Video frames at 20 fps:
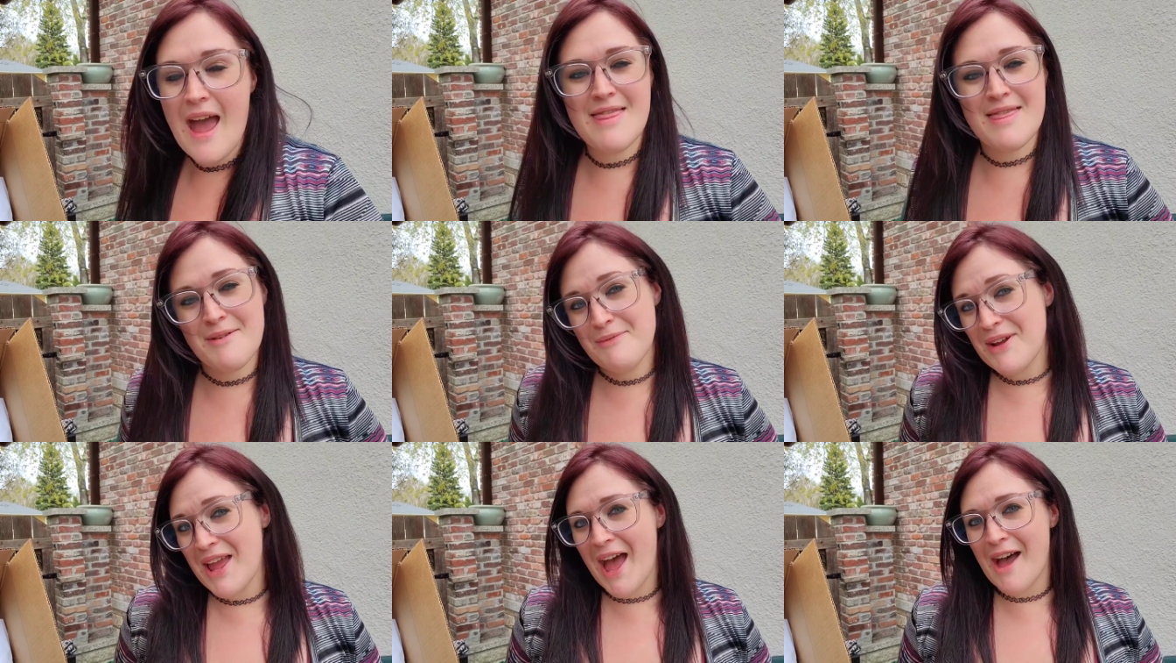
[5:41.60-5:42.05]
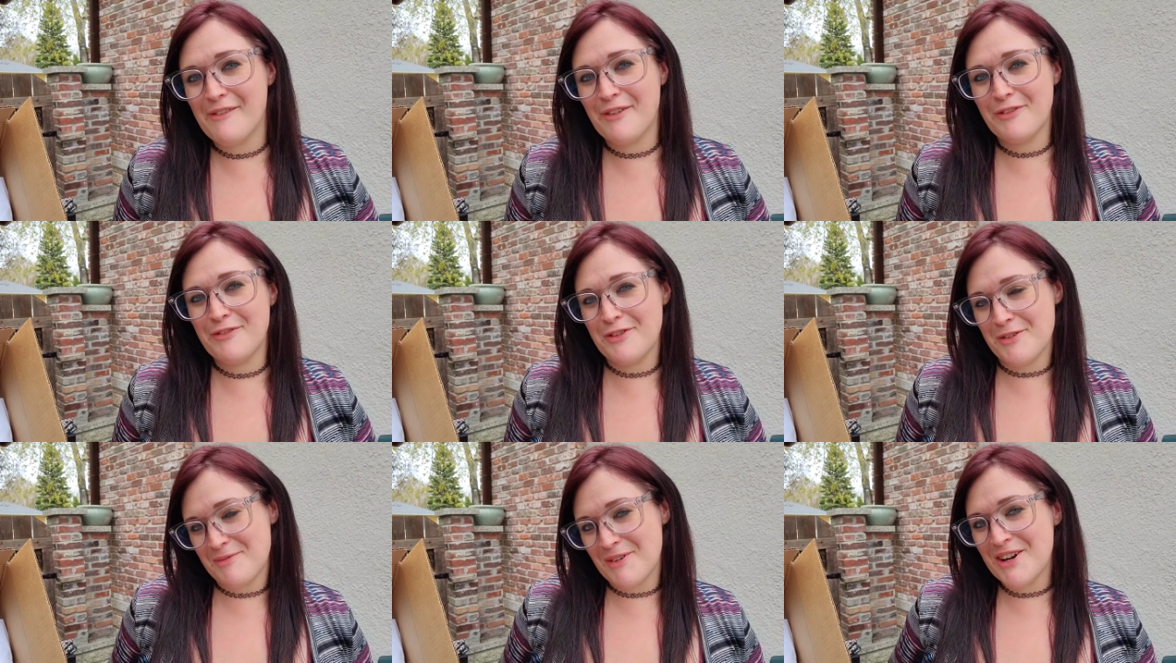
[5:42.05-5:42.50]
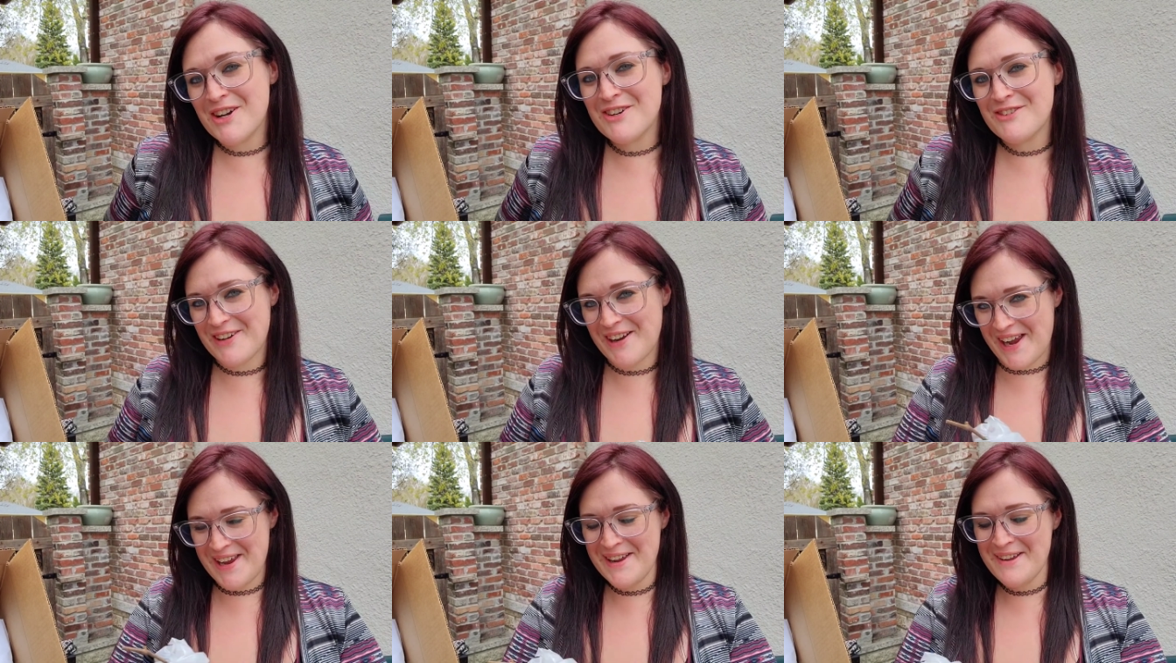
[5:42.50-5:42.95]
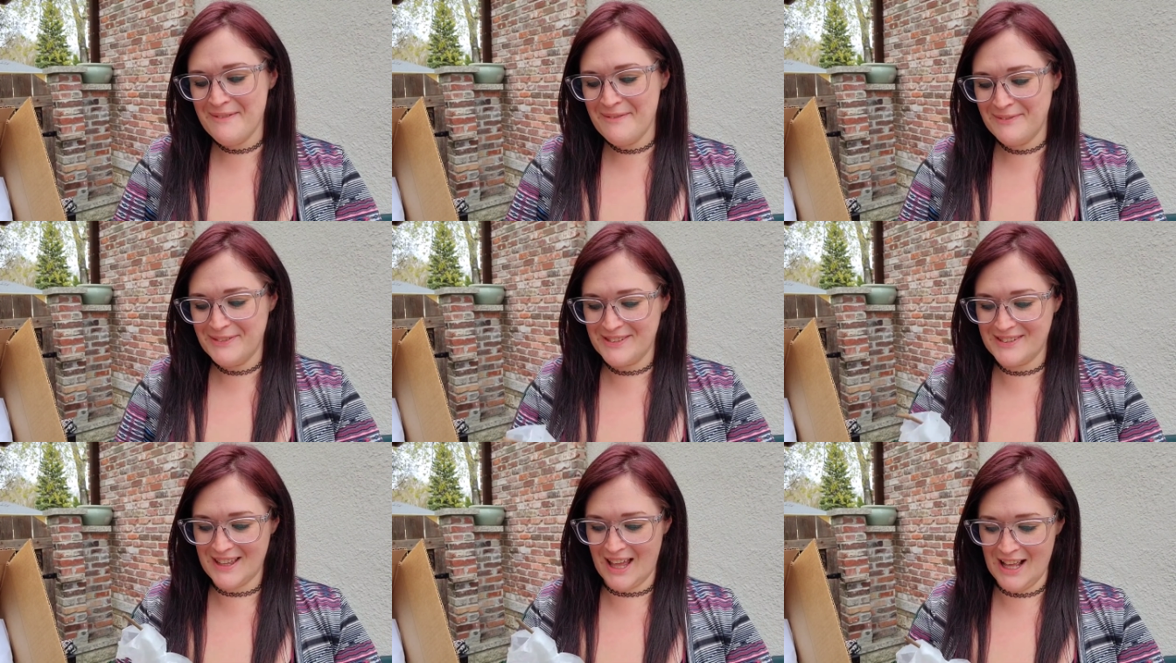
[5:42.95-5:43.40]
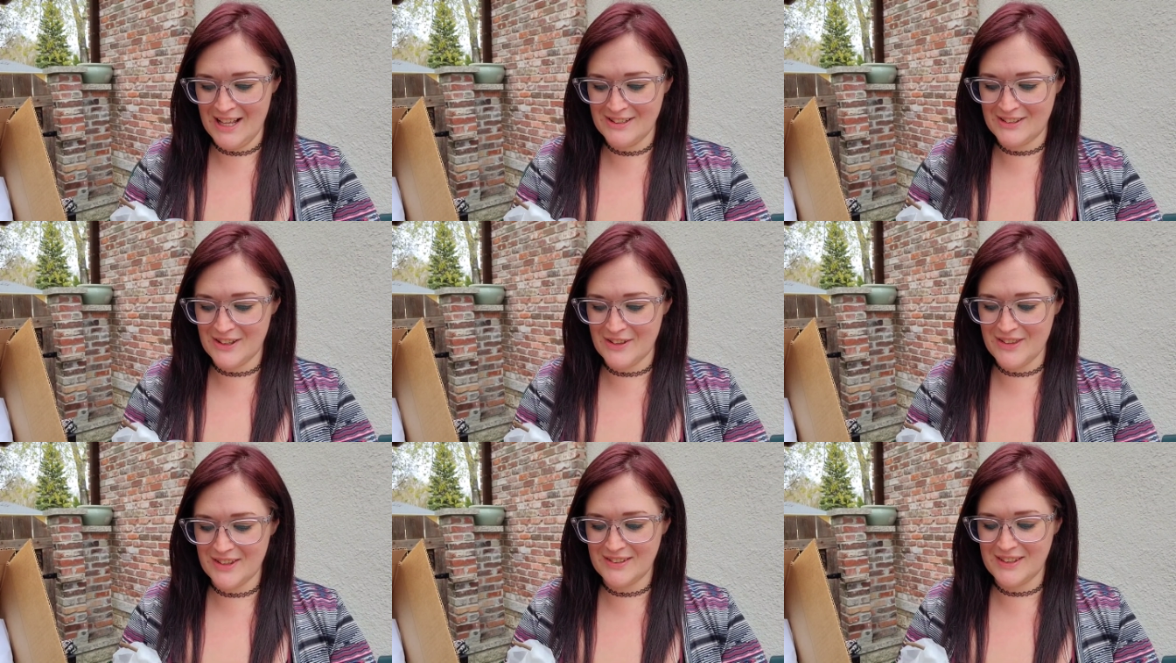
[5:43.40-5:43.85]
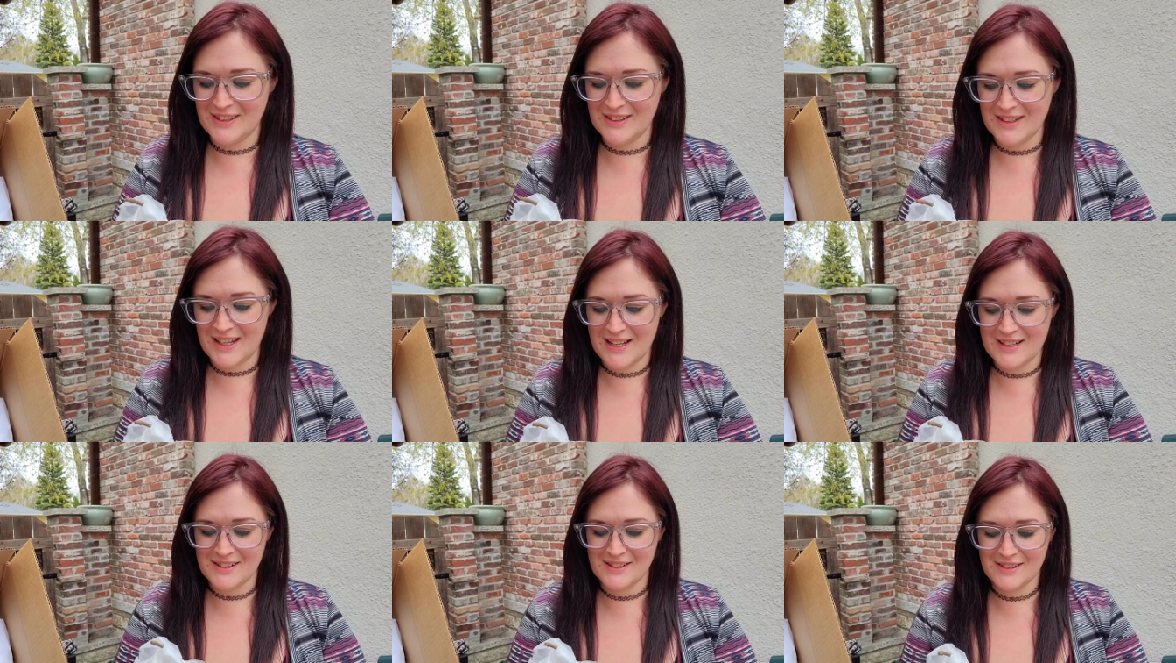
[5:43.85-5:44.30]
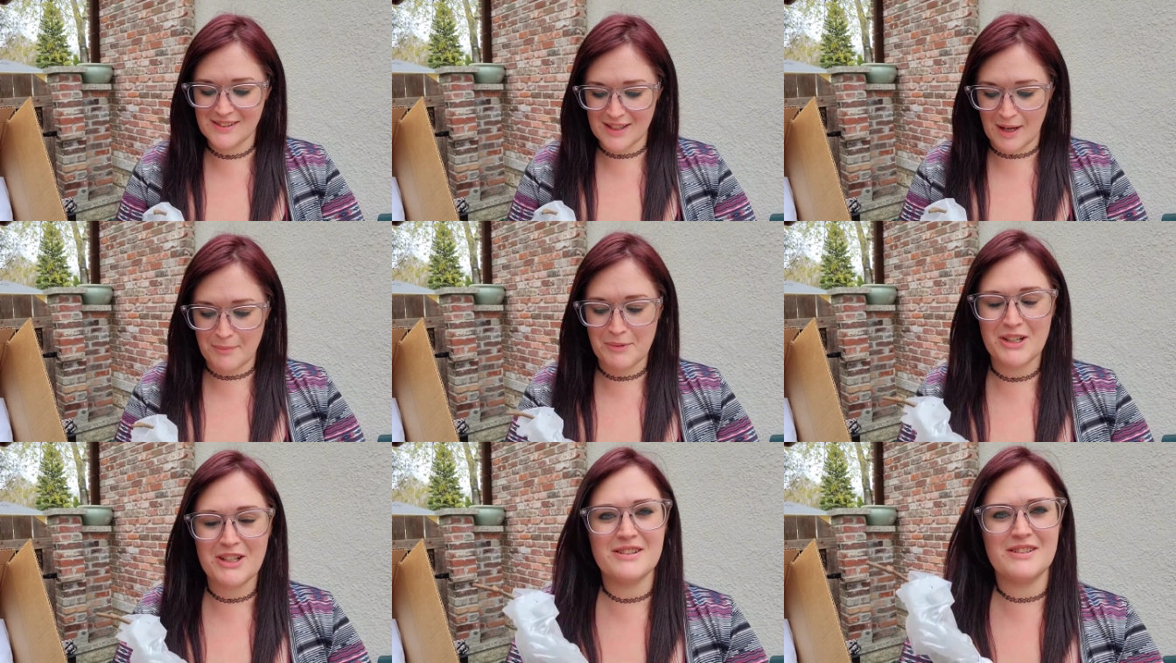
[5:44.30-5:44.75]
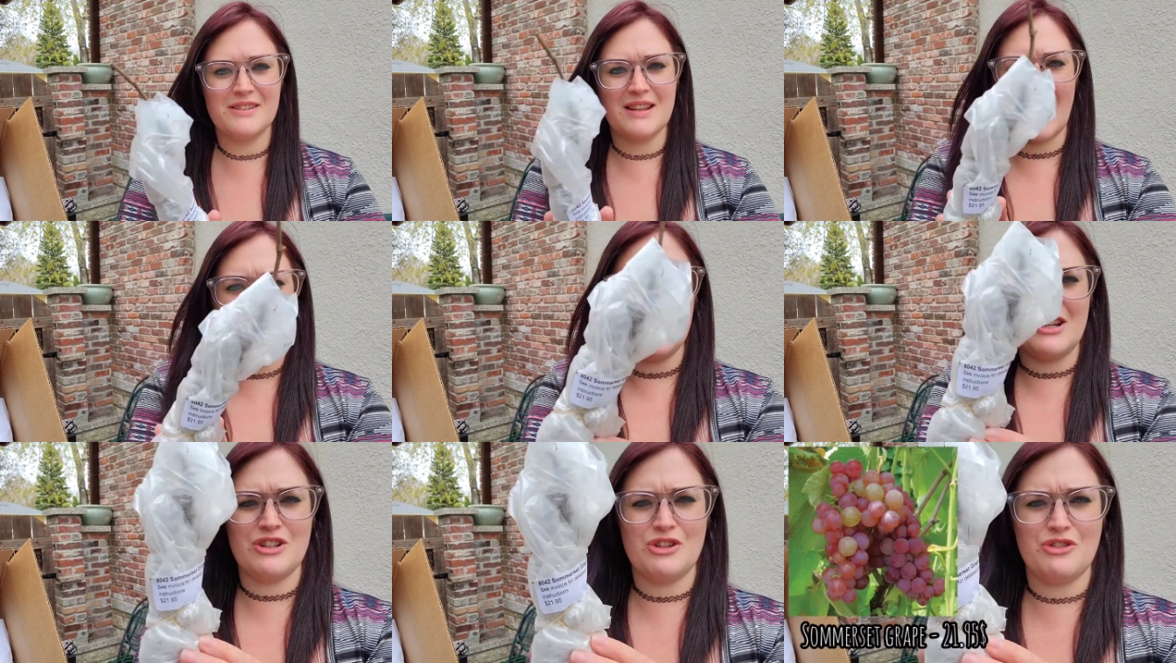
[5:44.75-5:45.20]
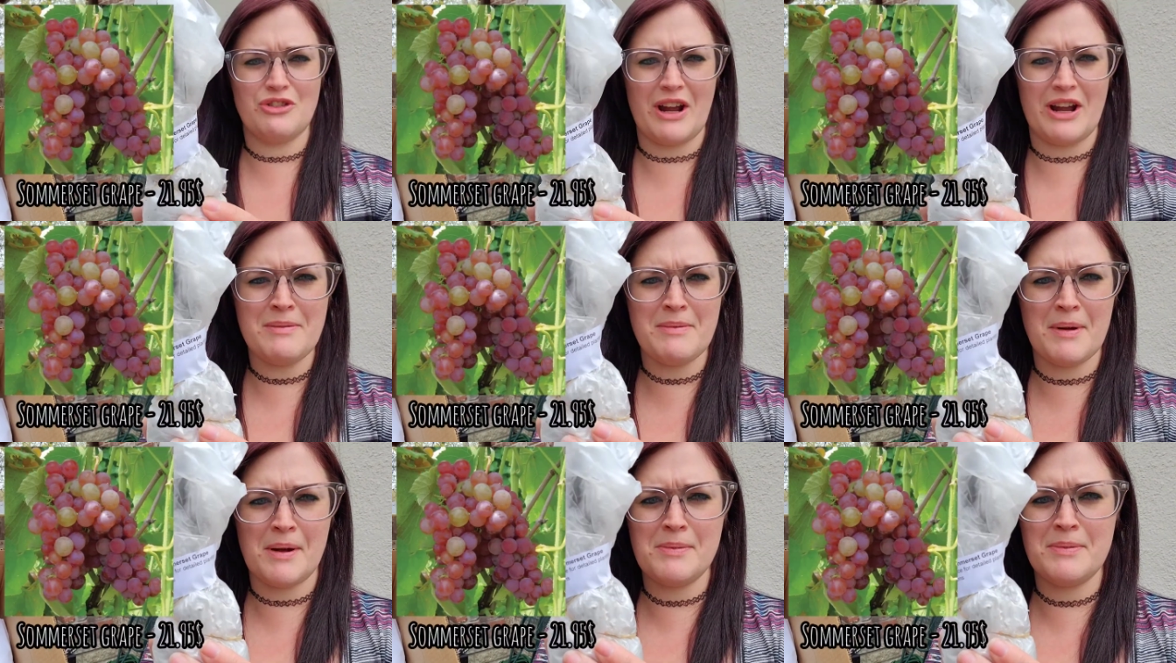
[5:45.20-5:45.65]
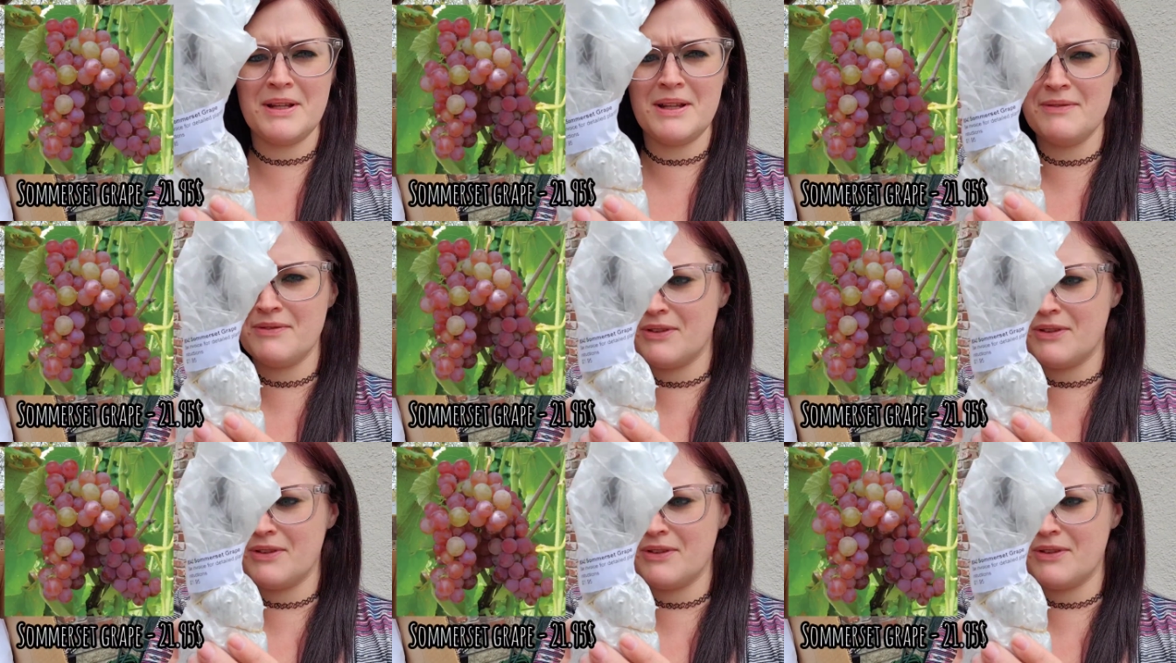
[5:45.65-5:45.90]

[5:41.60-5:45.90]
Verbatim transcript: And then we have a few more grapes. So this is a Summerset grape. I believe